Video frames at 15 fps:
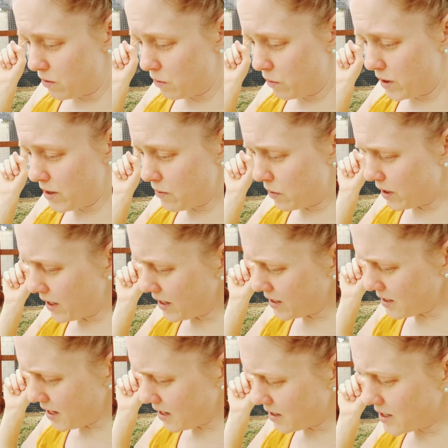What did I
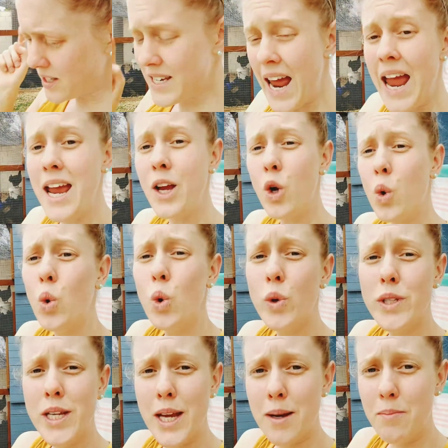say? Staying
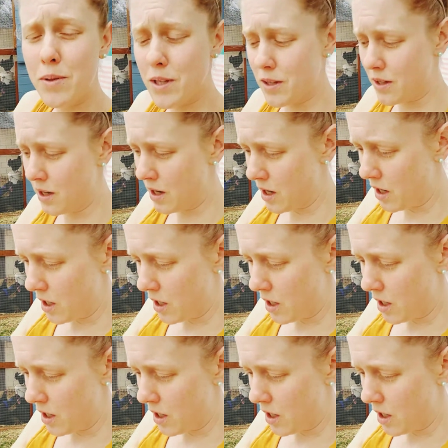cool tips.